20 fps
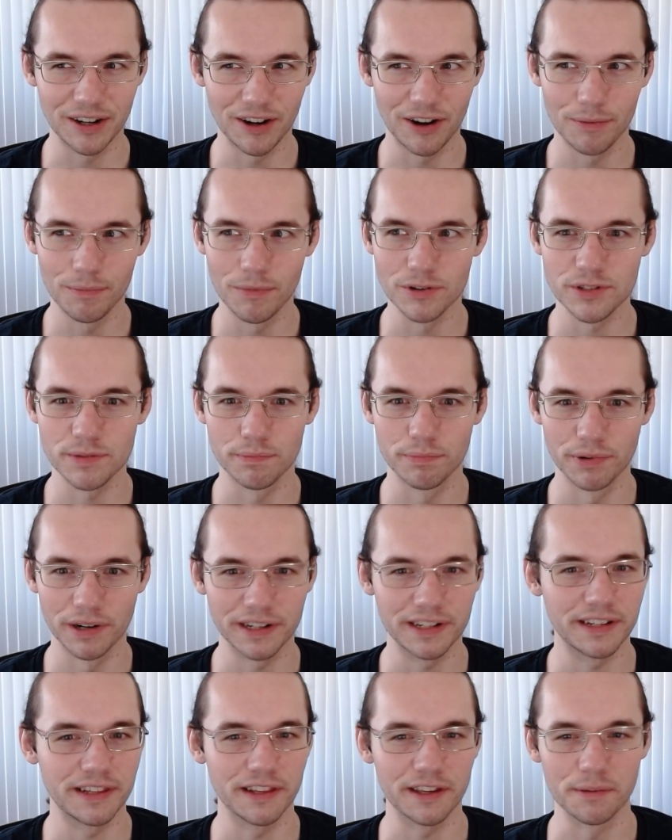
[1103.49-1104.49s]
almost
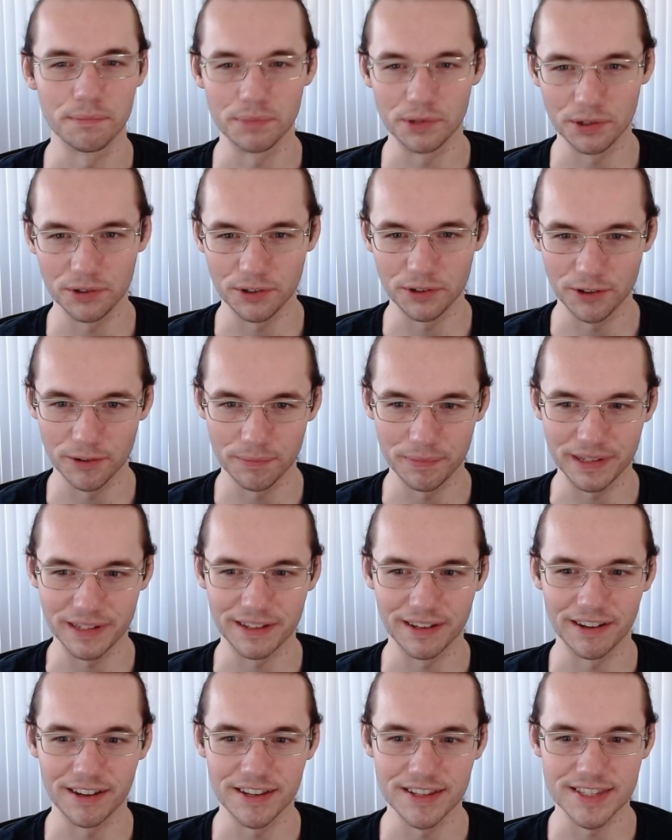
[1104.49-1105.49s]
bricked the computer
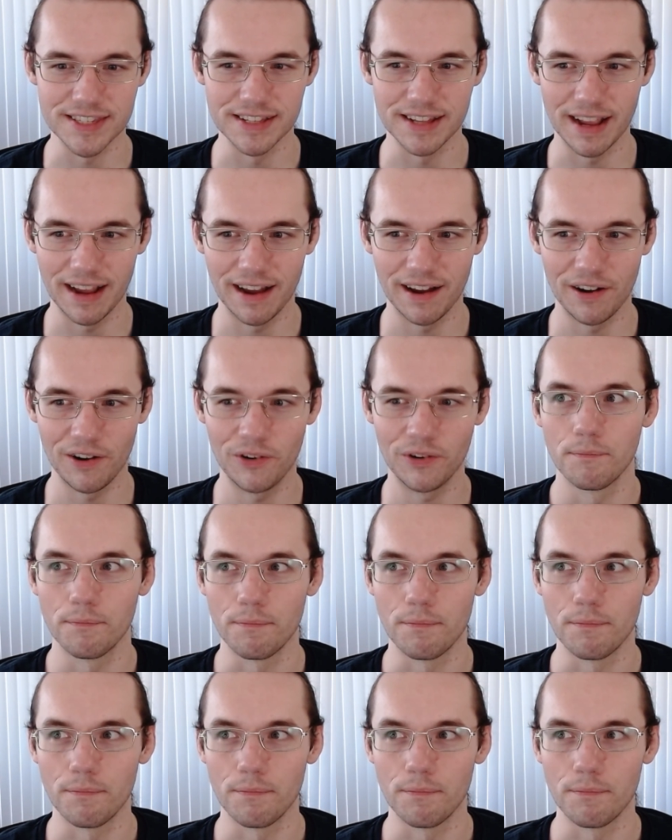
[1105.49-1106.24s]
because now